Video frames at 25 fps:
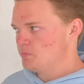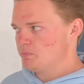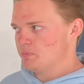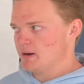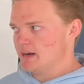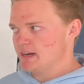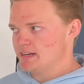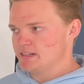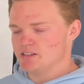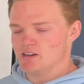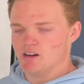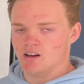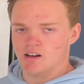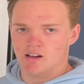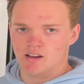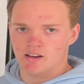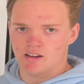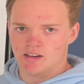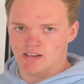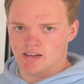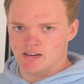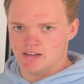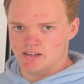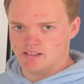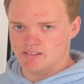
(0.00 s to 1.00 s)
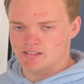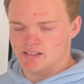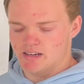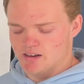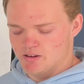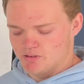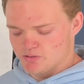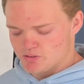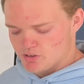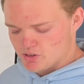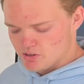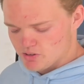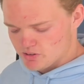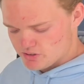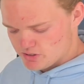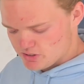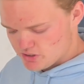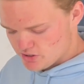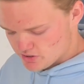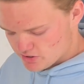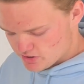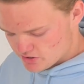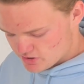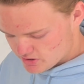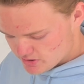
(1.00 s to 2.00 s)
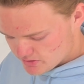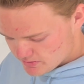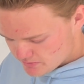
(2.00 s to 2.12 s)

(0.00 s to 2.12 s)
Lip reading: by God in a town called Ur